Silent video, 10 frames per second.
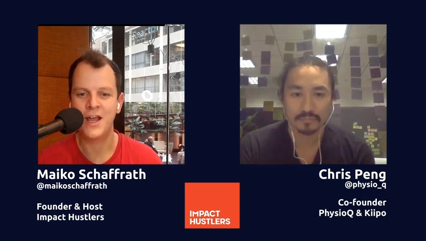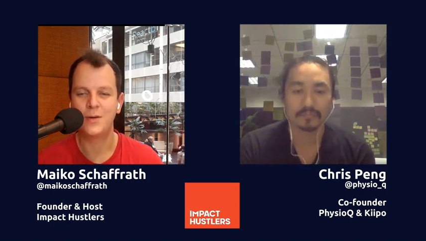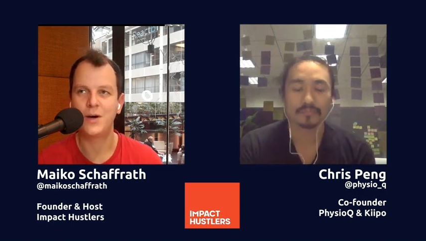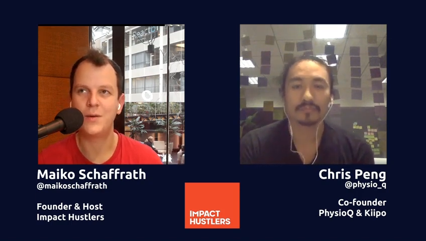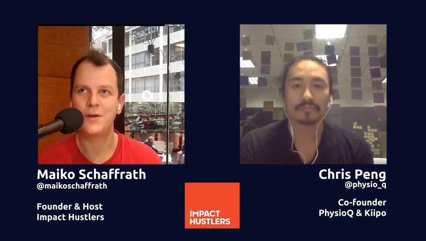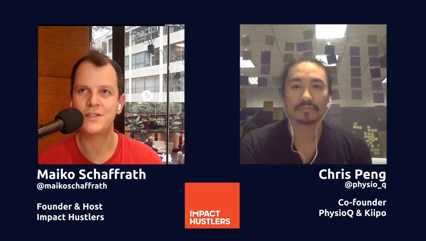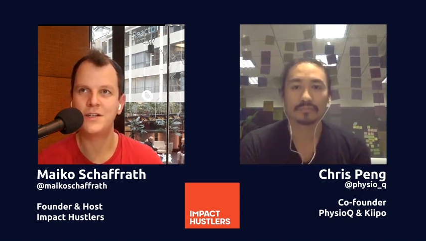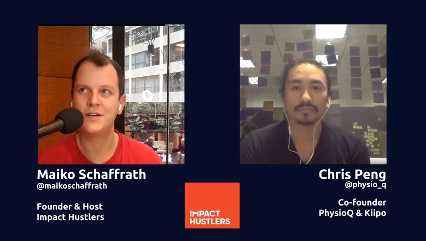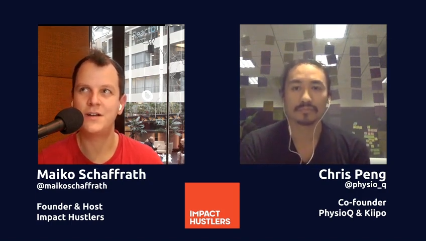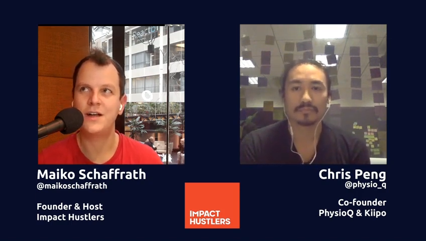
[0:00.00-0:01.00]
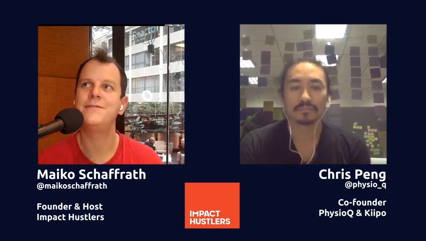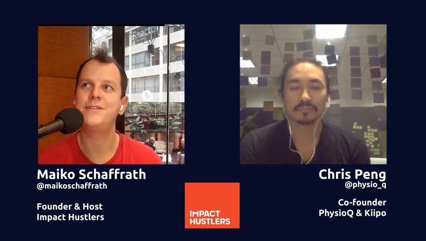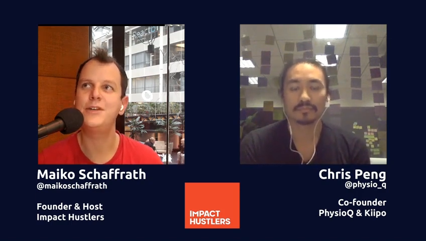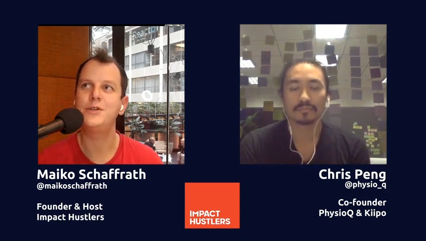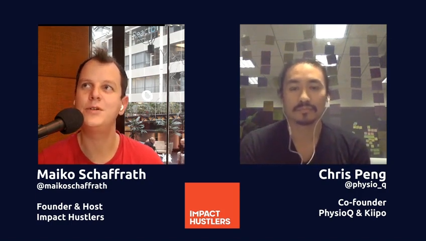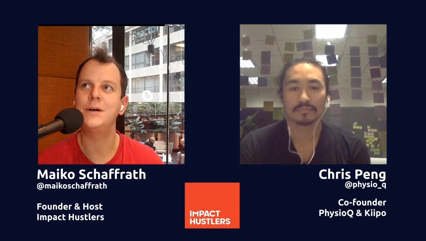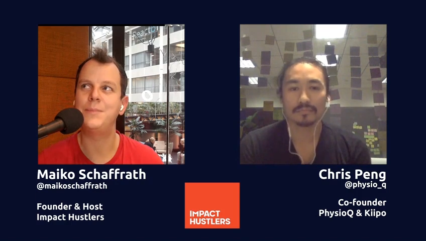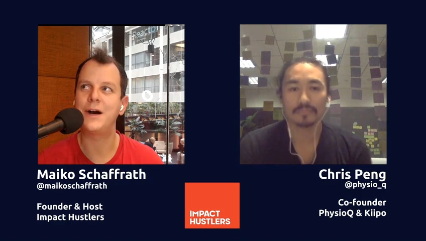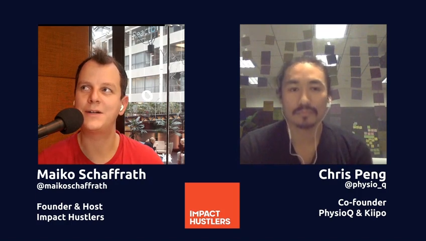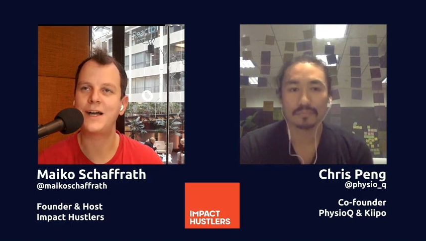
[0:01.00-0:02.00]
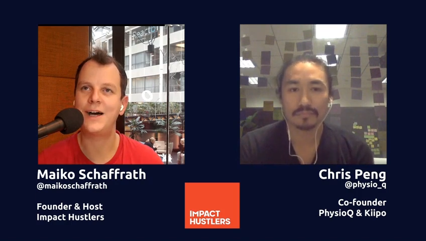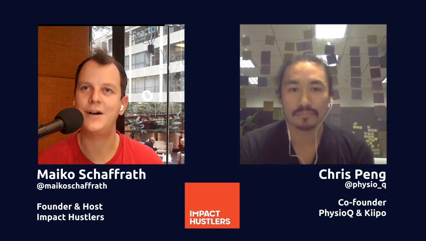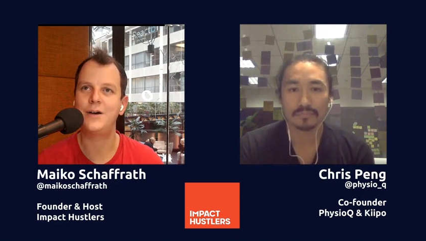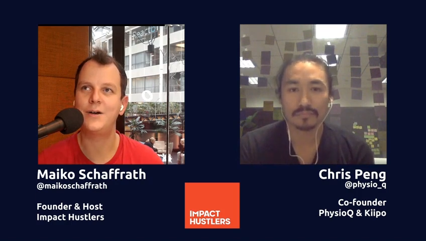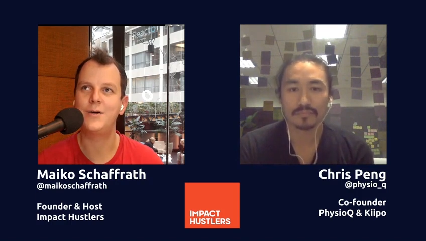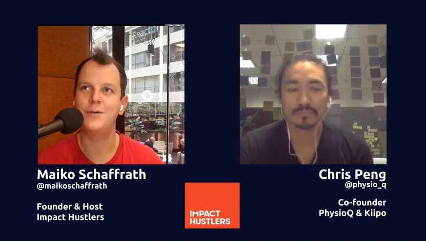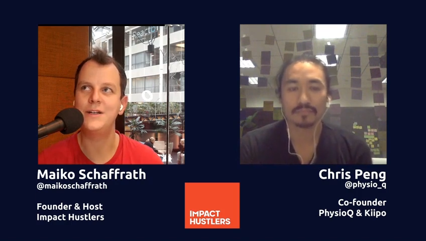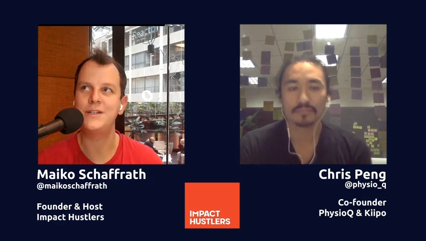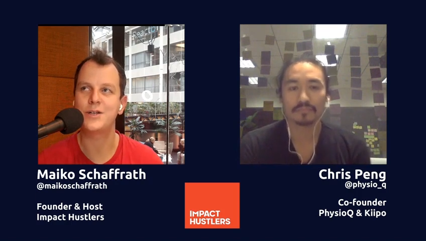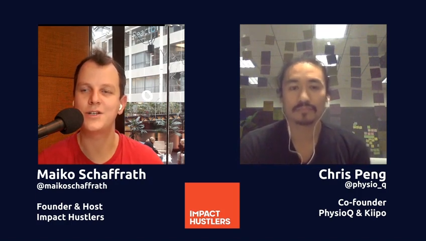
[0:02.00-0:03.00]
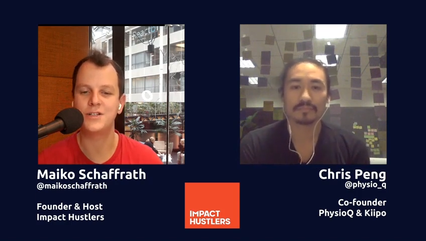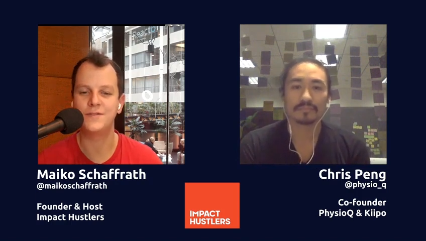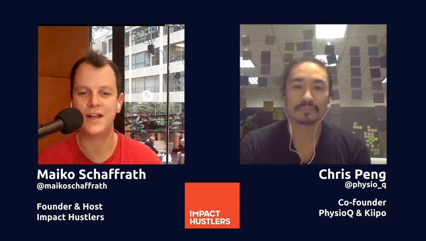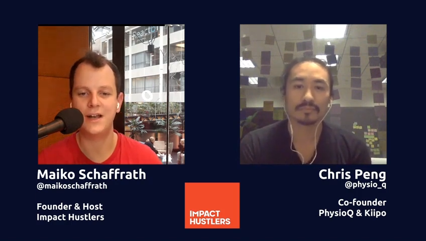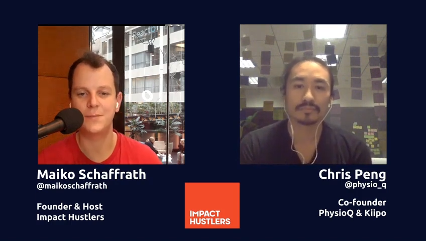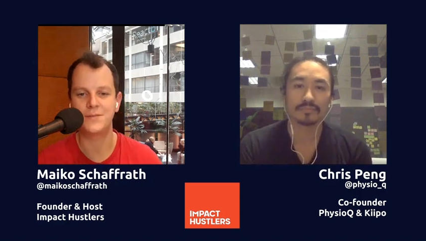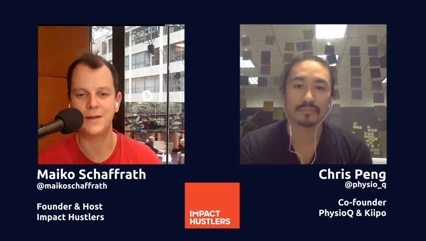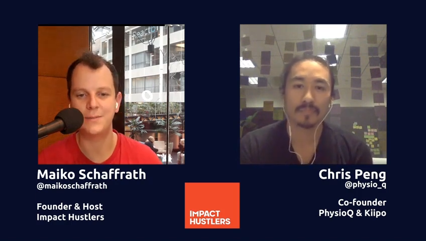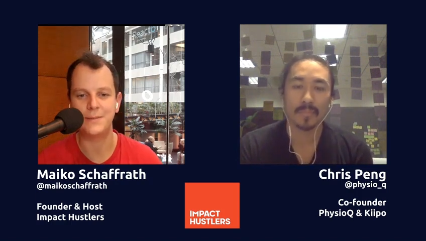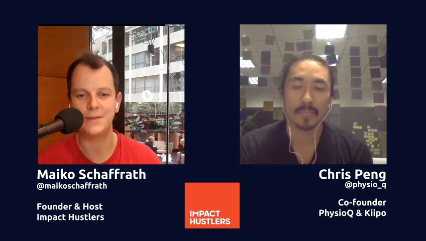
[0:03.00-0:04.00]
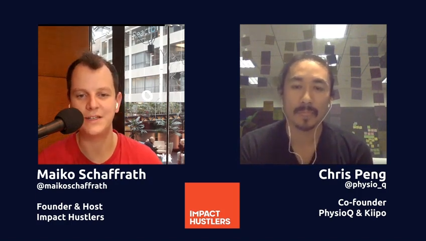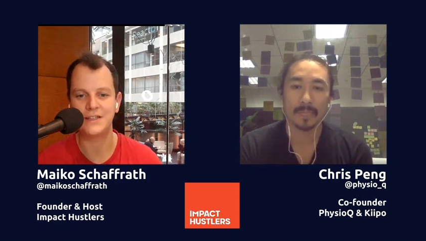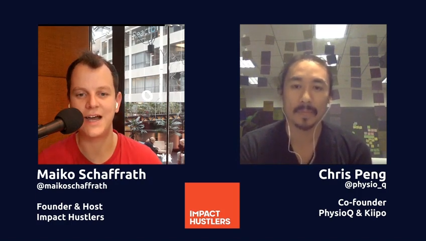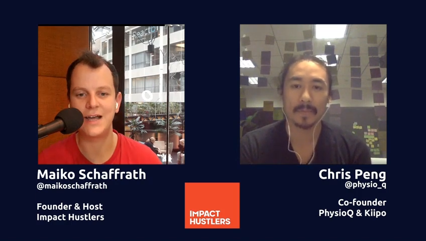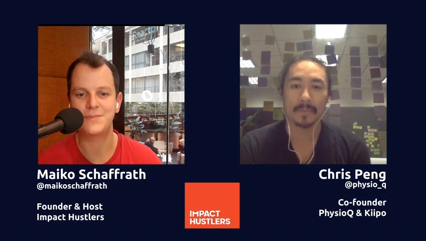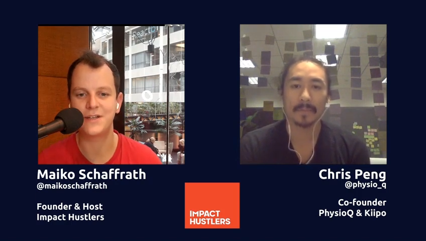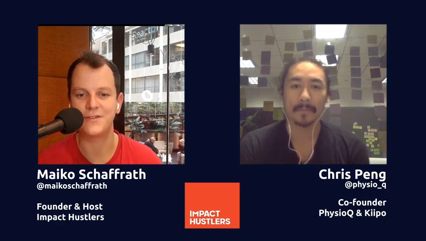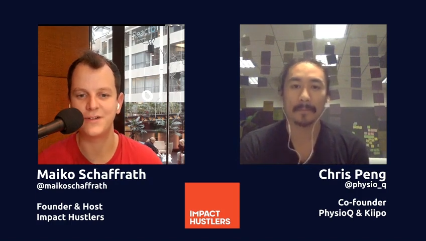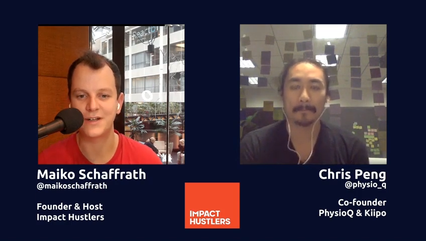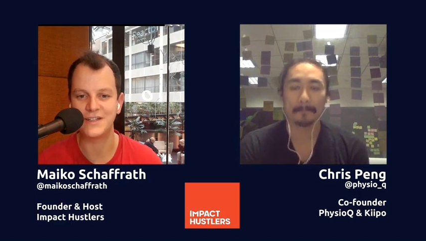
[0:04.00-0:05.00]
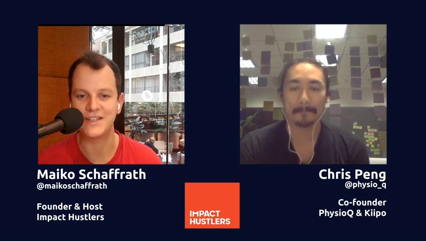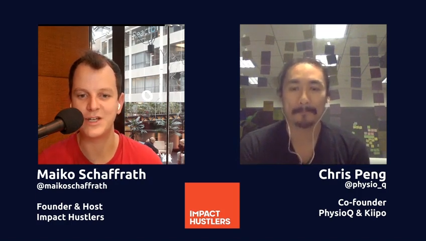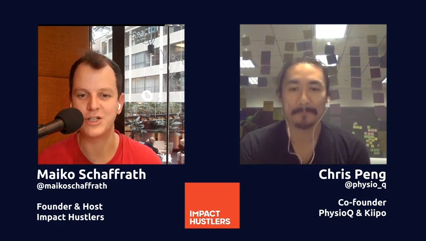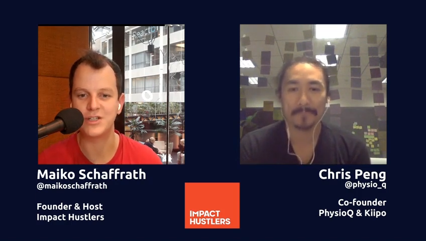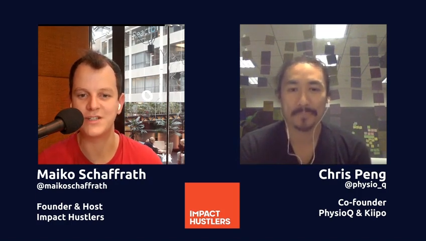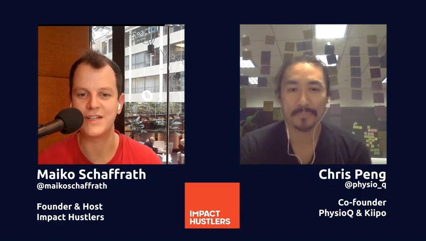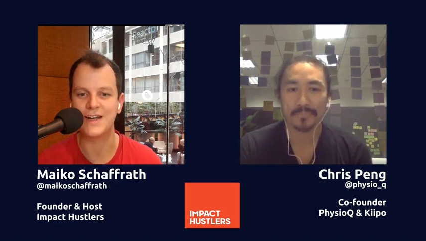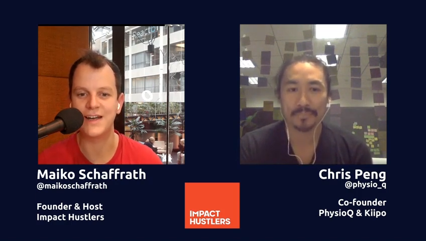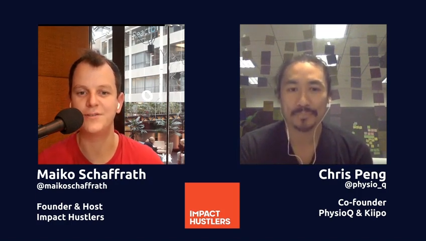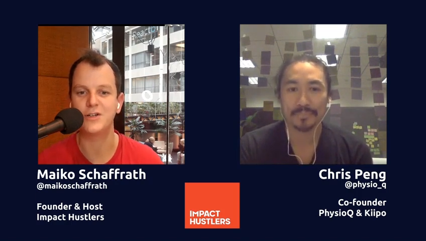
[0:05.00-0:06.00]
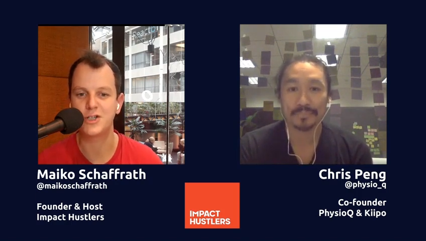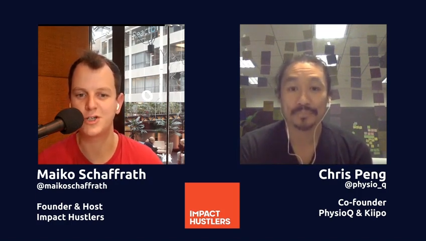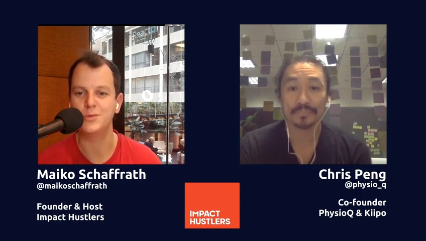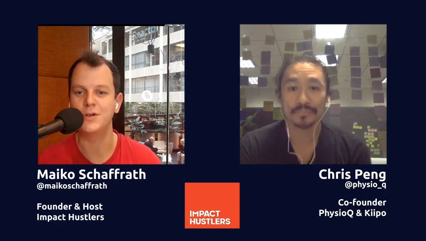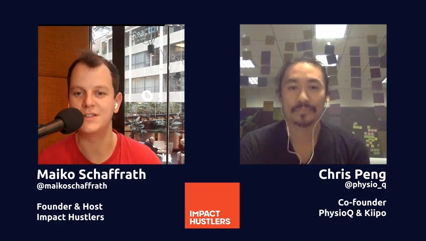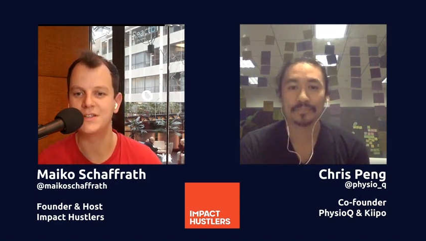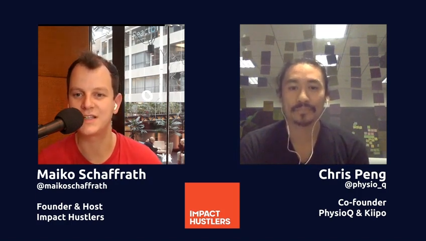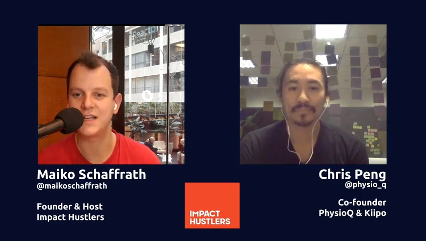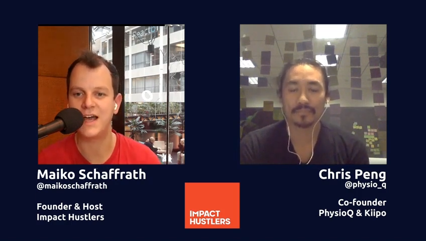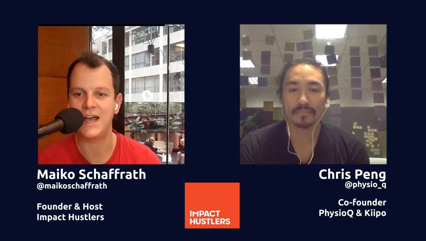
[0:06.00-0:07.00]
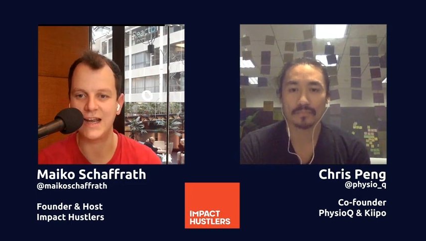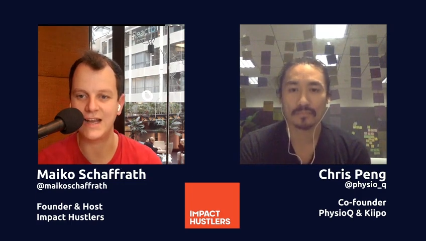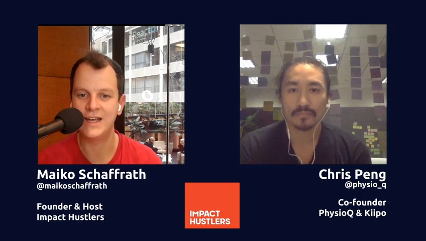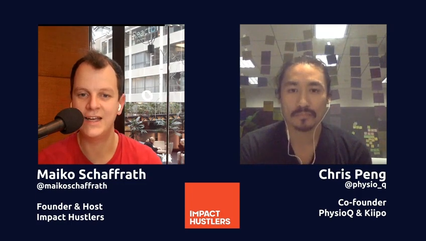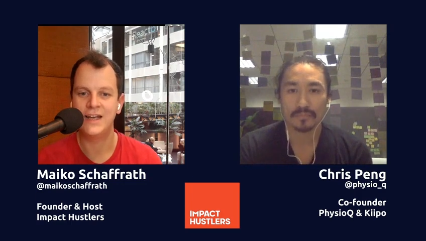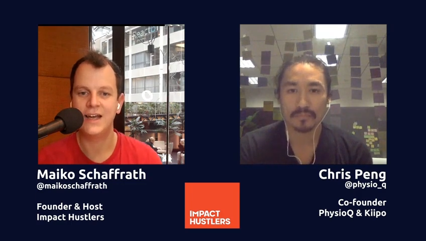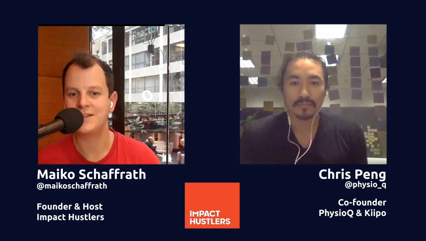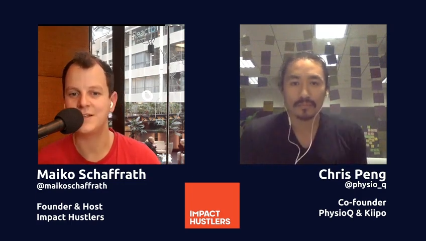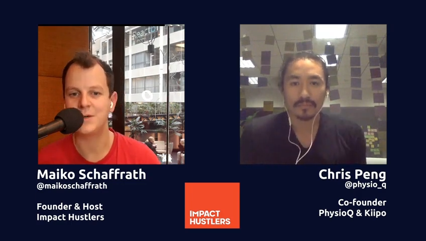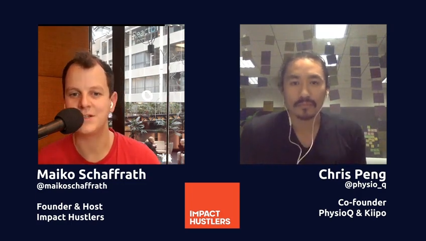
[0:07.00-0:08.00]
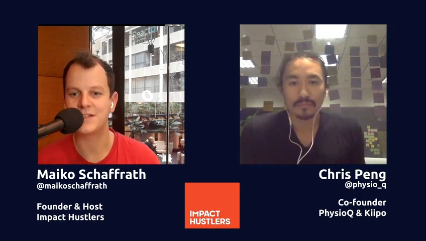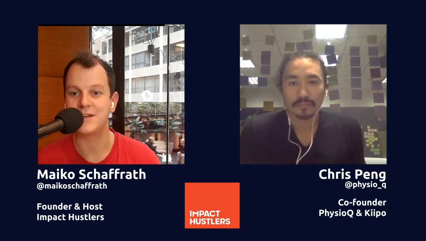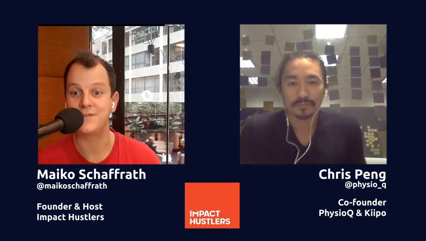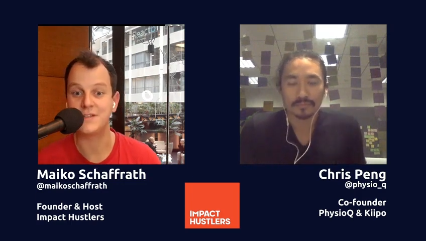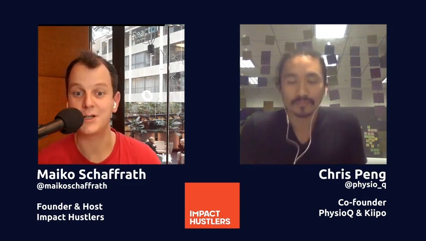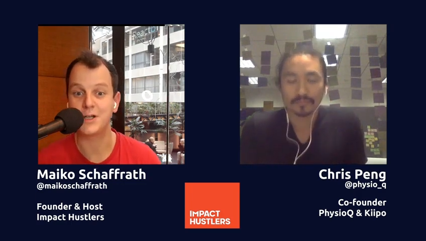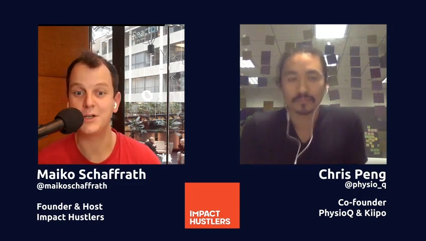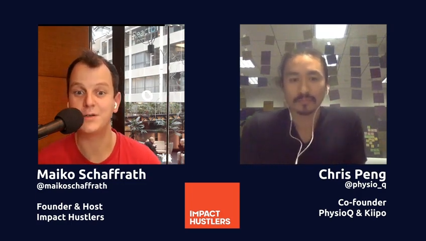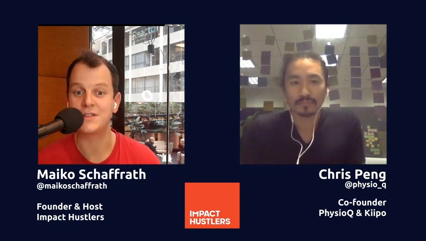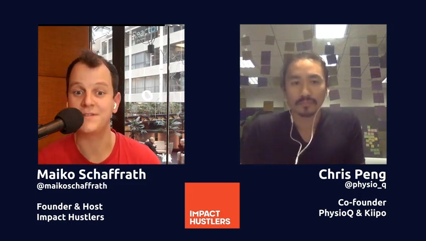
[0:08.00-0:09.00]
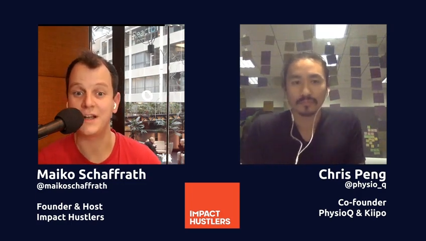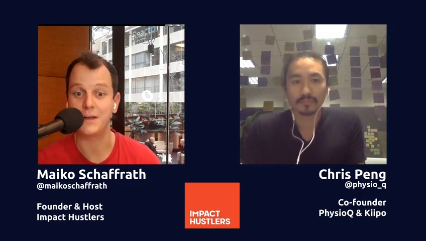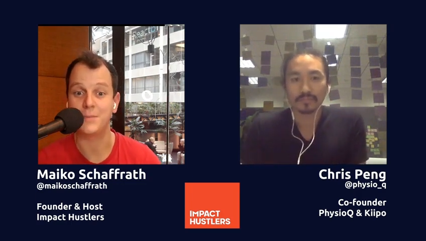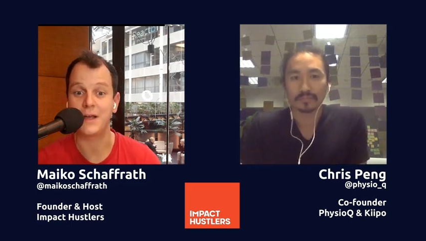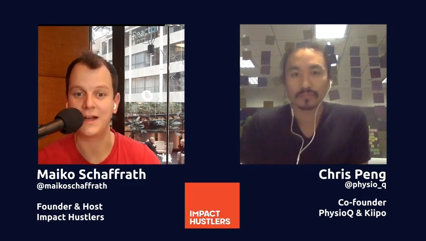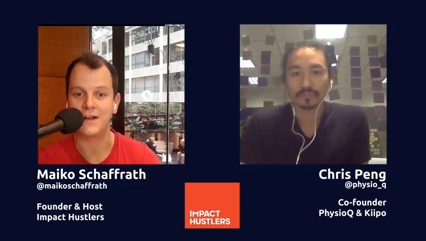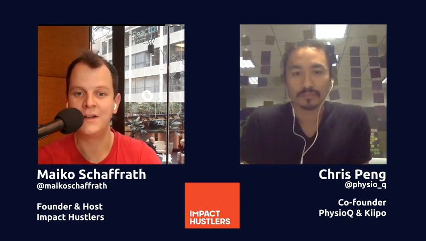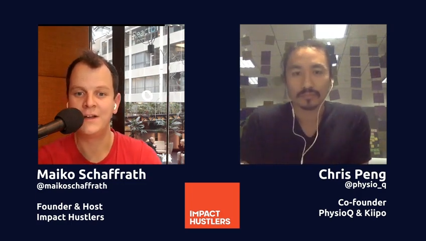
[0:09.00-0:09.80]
Speaker 1: What, what's your view about how research develops and maybe the types of organizations that leverage tools like the ones that PhysioQ is developing?